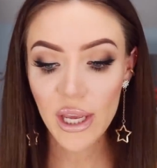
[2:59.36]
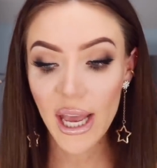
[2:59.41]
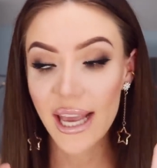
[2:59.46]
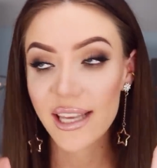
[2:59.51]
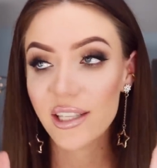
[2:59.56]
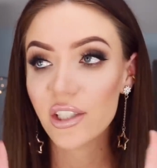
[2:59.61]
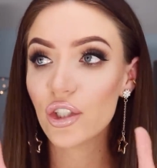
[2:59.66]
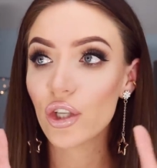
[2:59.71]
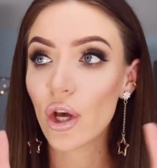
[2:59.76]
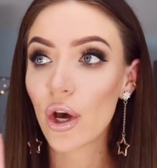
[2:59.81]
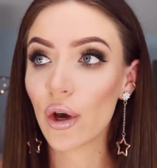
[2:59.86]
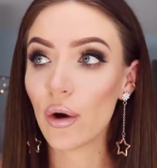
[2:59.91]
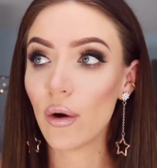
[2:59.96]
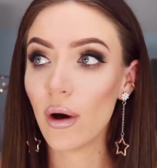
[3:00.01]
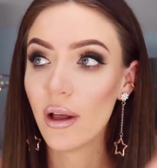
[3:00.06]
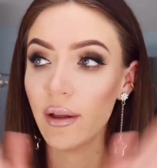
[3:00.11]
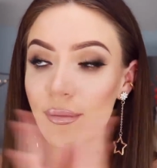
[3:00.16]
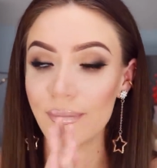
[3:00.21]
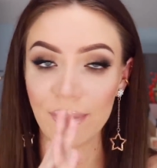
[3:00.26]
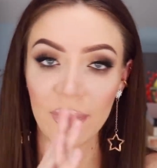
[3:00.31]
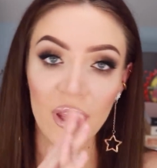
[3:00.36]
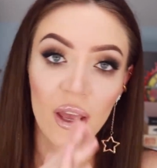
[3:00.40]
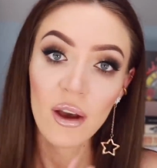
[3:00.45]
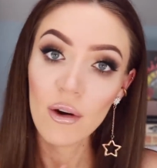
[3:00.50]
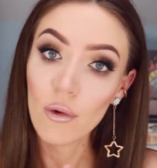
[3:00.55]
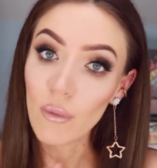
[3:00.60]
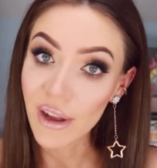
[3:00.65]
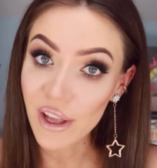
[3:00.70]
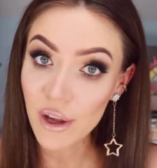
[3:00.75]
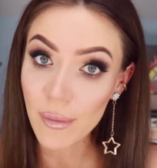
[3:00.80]
Okay, so
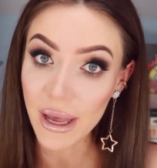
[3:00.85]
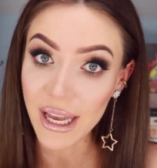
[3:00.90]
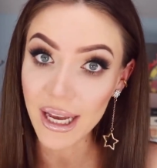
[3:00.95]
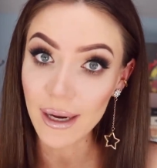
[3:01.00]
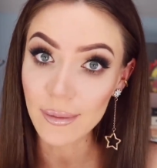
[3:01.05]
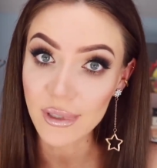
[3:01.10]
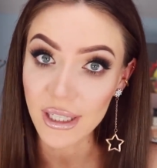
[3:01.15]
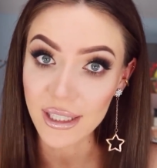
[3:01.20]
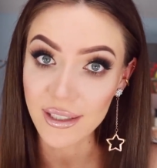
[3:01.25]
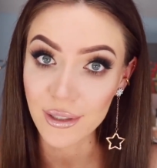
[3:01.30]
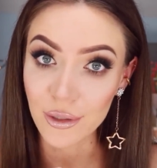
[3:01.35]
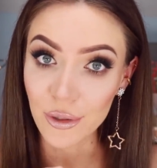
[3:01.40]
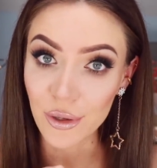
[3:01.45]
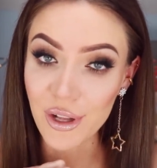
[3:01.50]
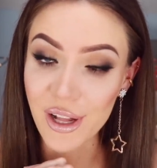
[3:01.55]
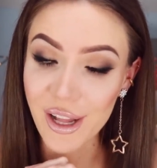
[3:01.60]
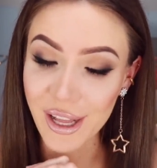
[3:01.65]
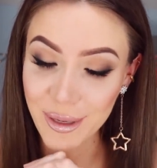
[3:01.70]
why your makeup doesn't look